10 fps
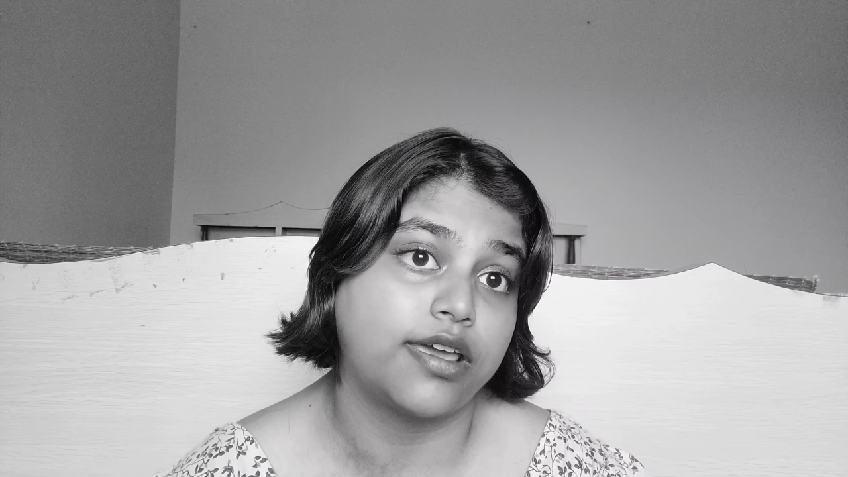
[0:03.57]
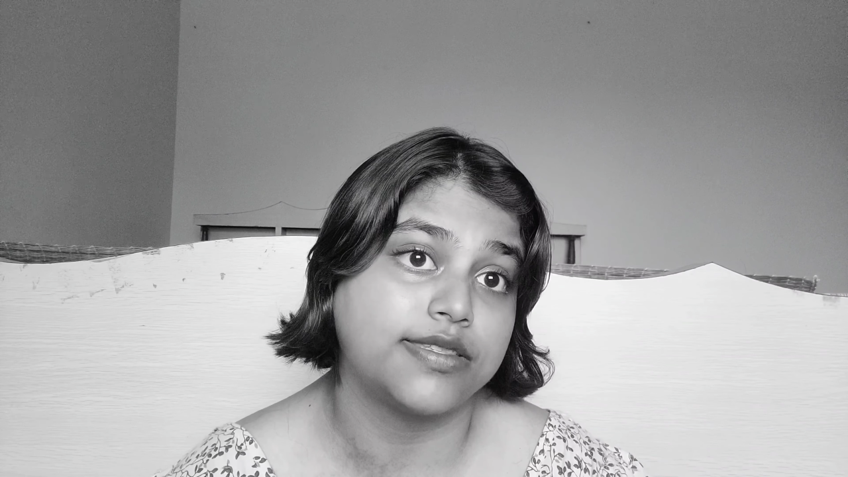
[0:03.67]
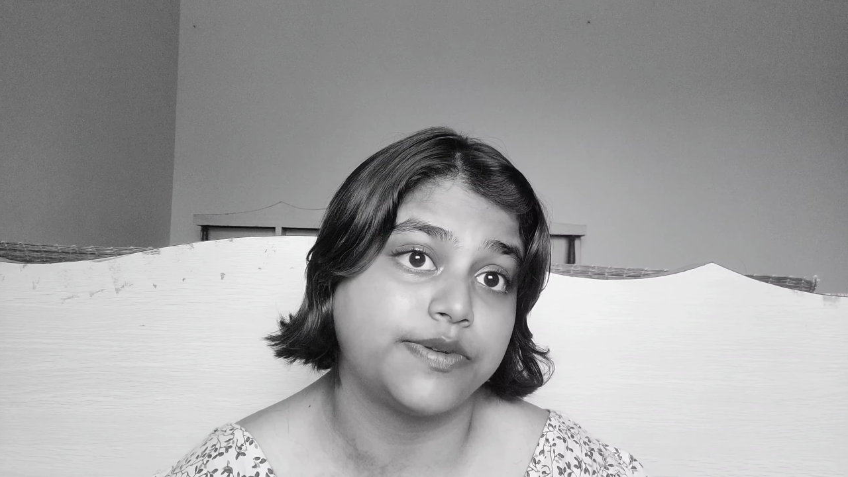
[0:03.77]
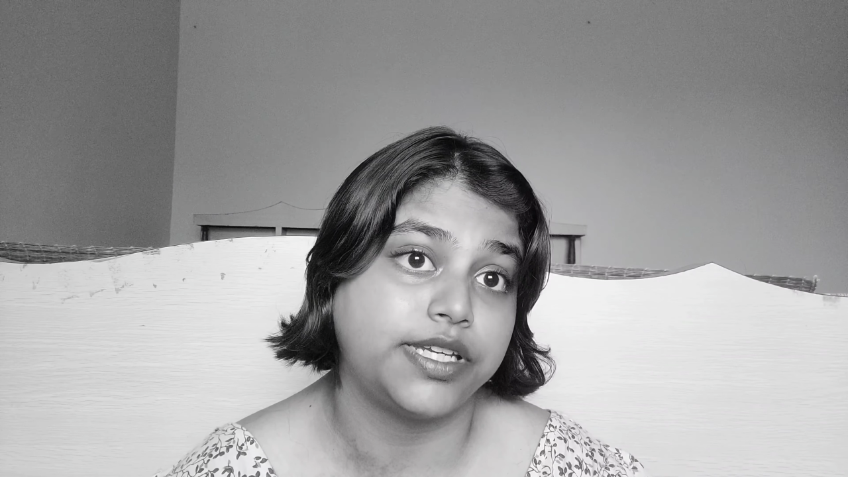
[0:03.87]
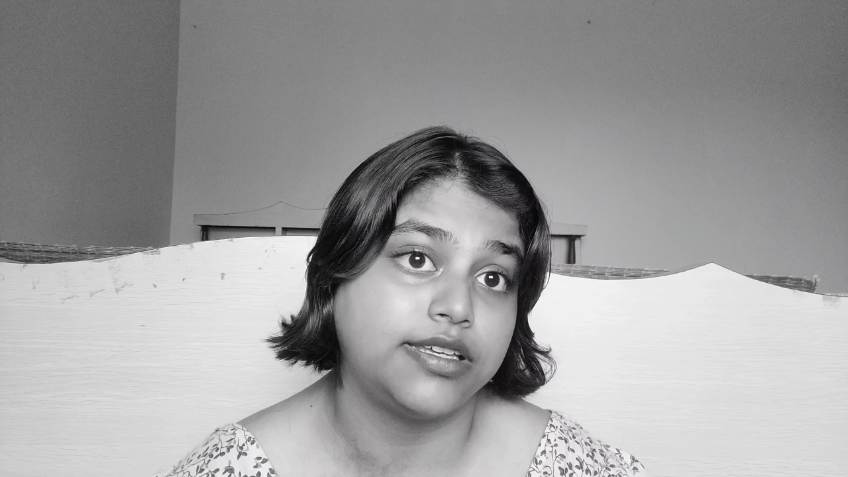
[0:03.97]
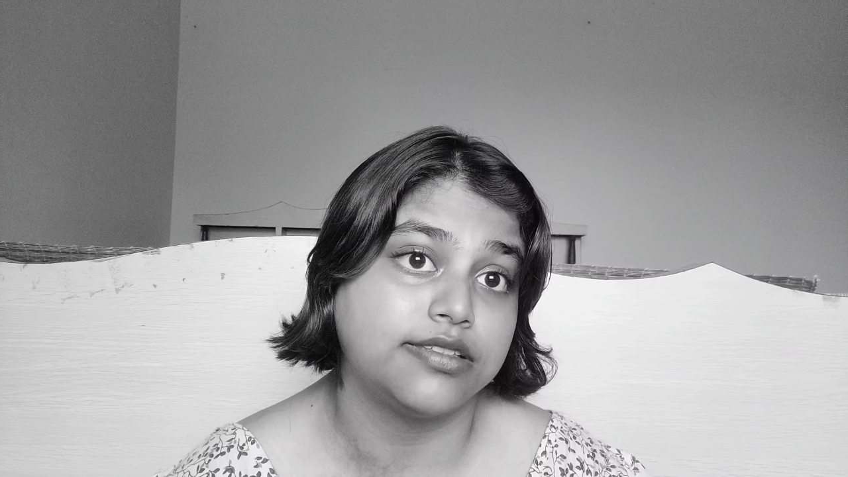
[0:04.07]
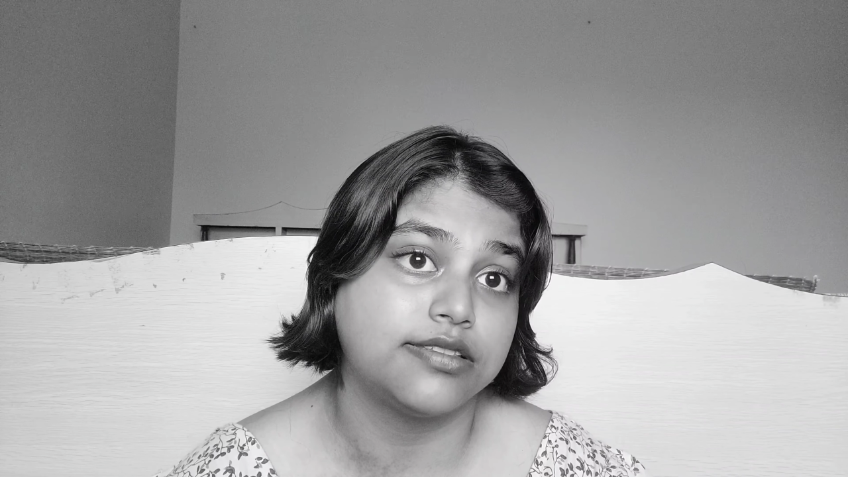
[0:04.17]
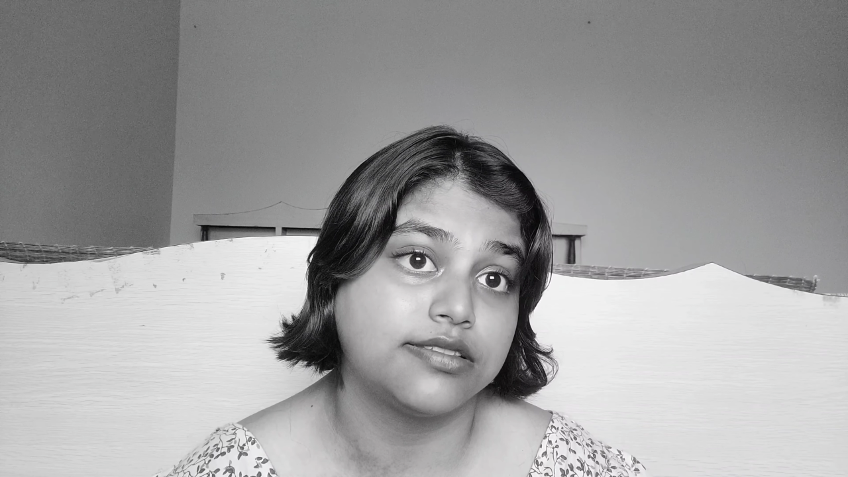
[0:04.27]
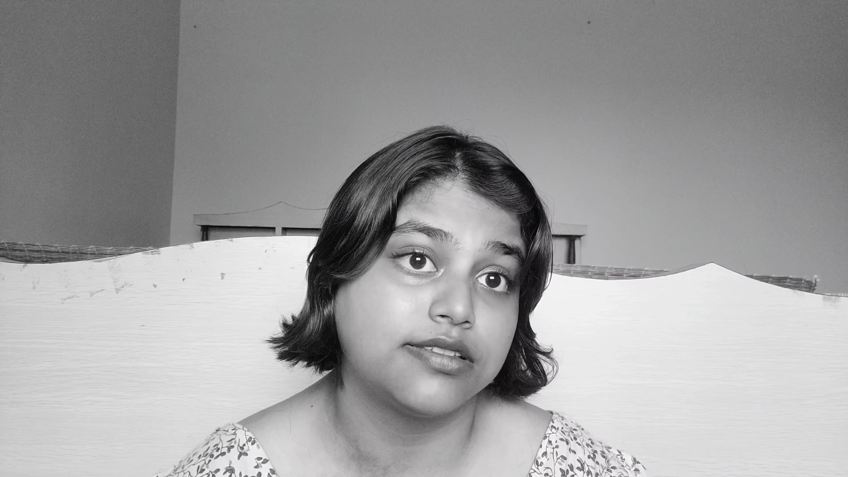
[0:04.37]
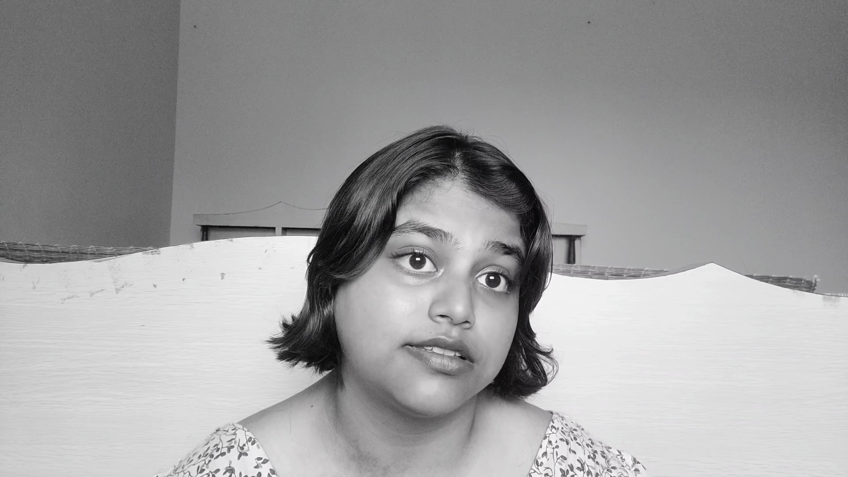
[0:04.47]
experience.
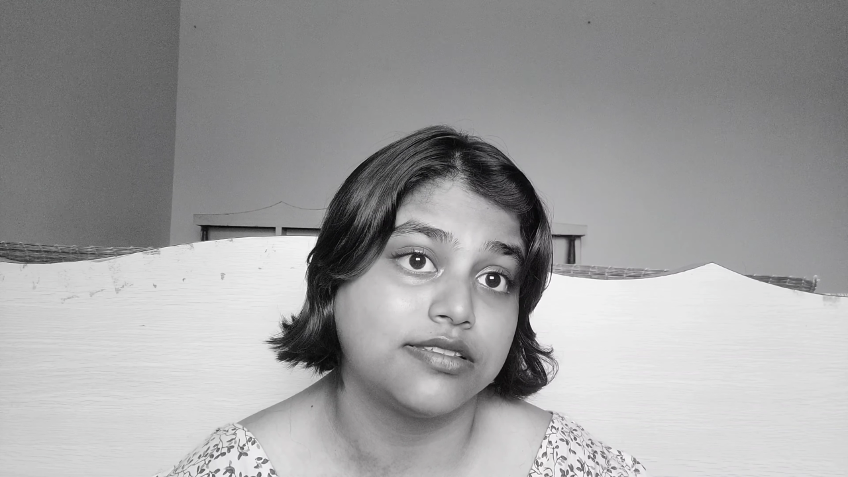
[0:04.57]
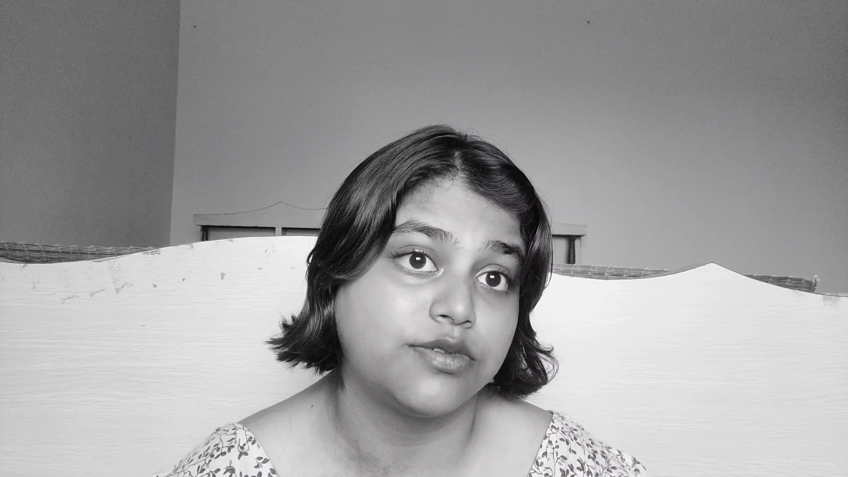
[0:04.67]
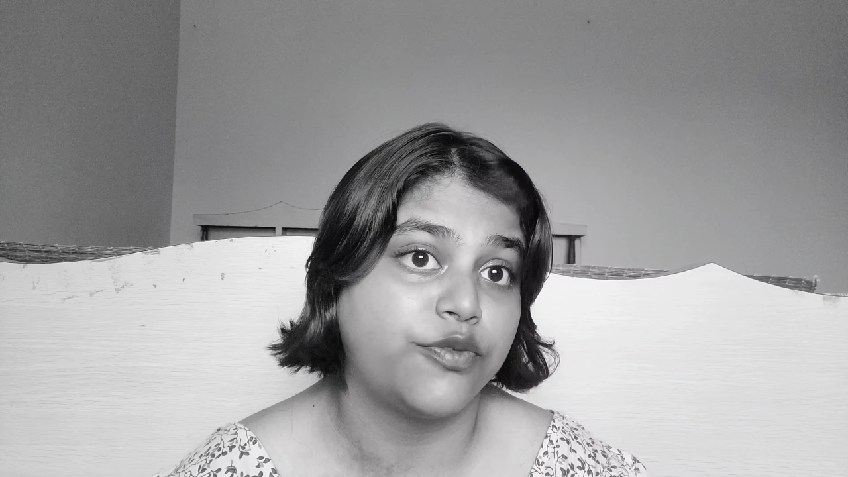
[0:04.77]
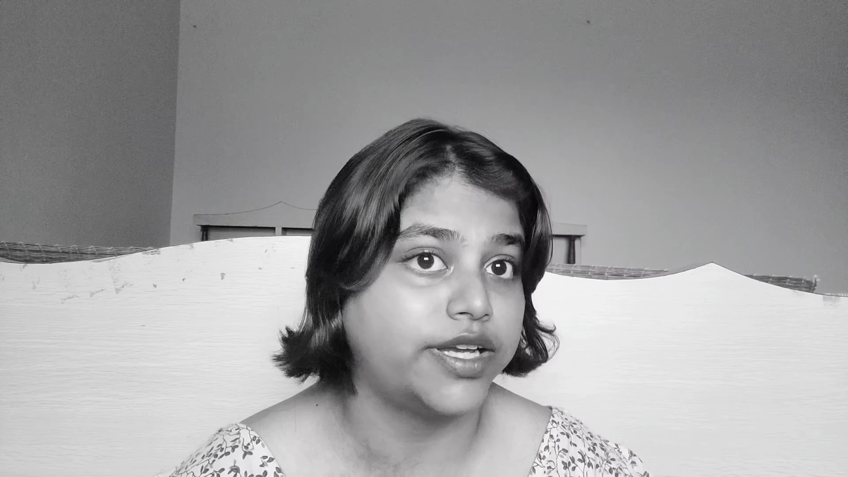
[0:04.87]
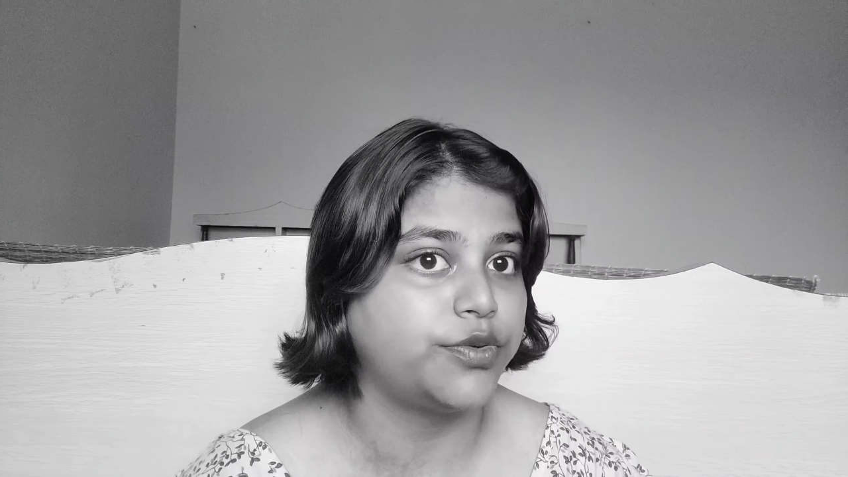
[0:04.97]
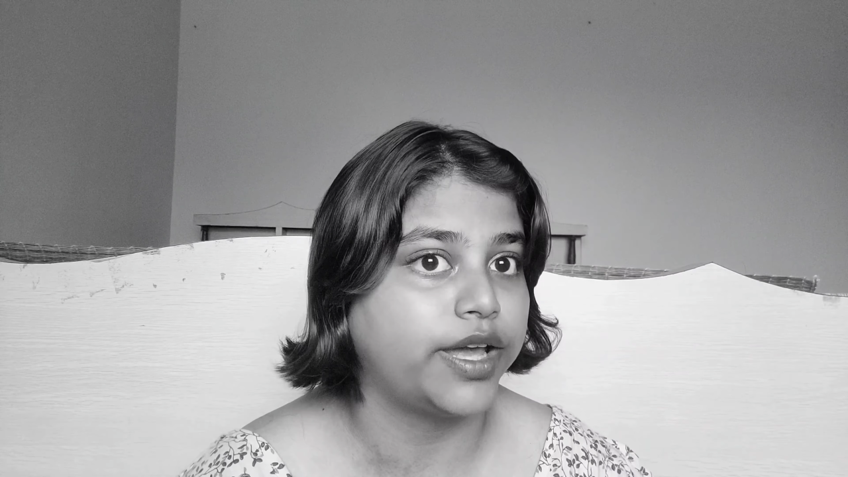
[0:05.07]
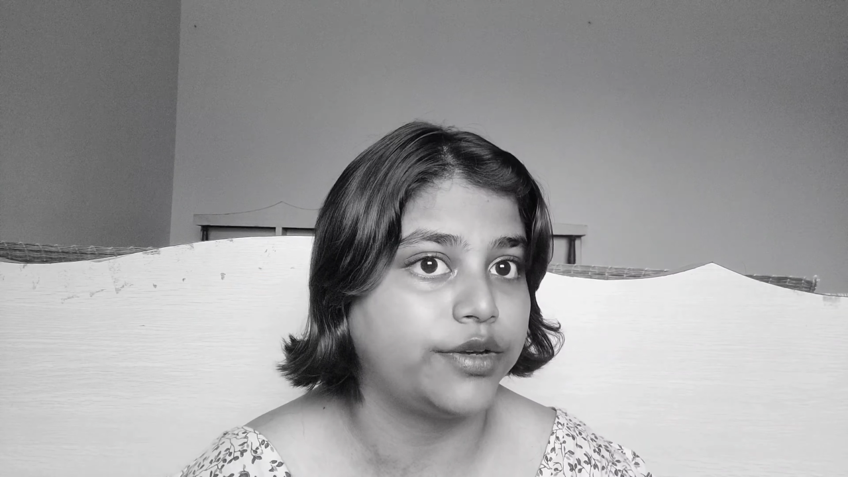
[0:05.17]
So what you can